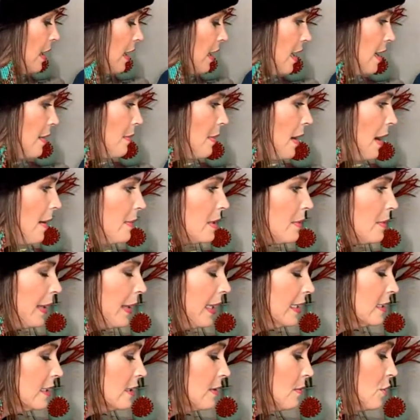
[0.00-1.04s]
Um, I'm going to
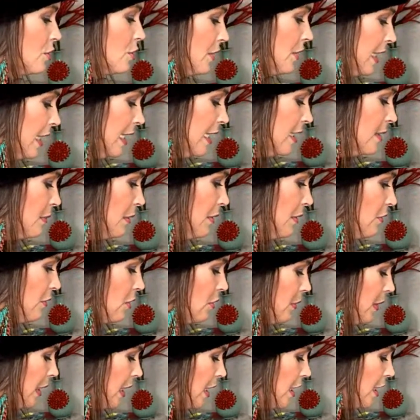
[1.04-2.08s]
paint some trees
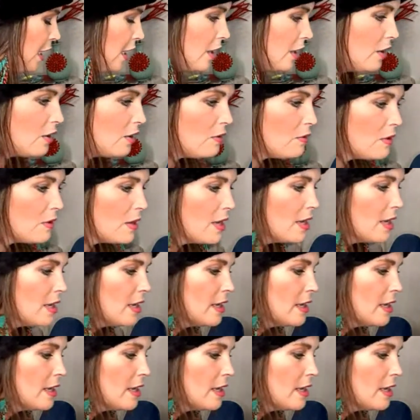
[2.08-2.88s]
before we go.